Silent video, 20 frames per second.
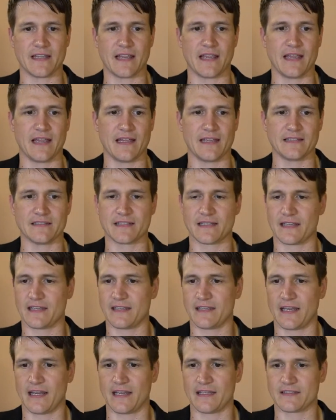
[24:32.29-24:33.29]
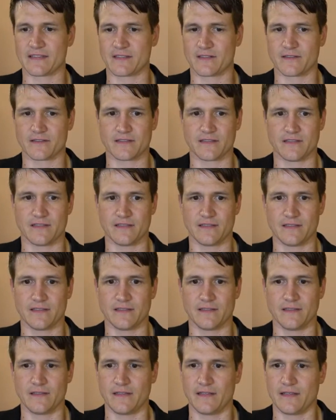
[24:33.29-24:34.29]
and answered.
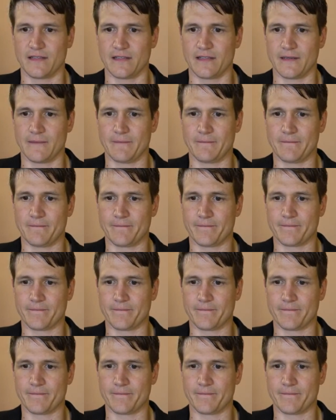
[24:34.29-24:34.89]
Yep.